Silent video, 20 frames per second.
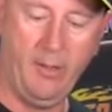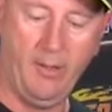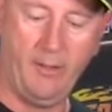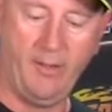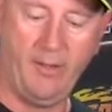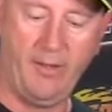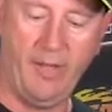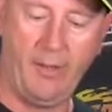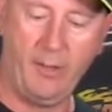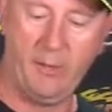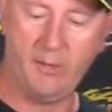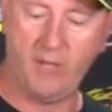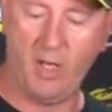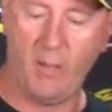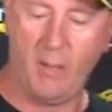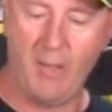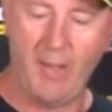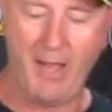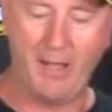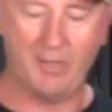So that
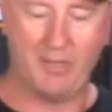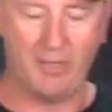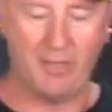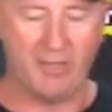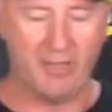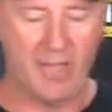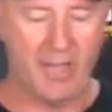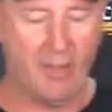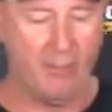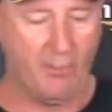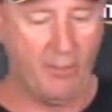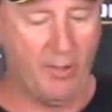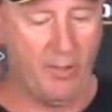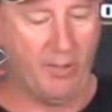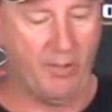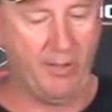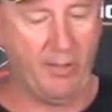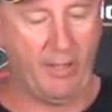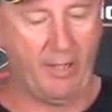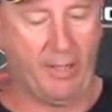also matches up
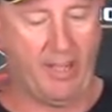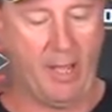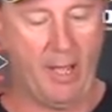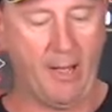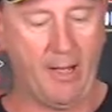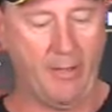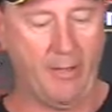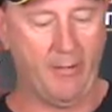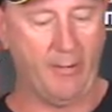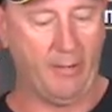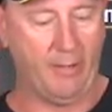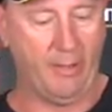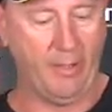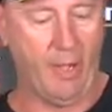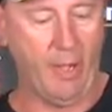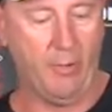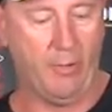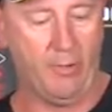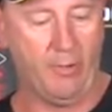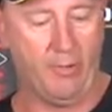with the colours that
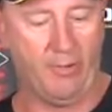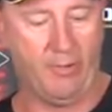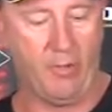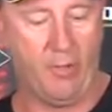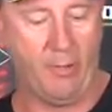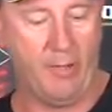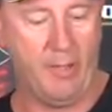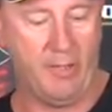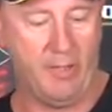go on top.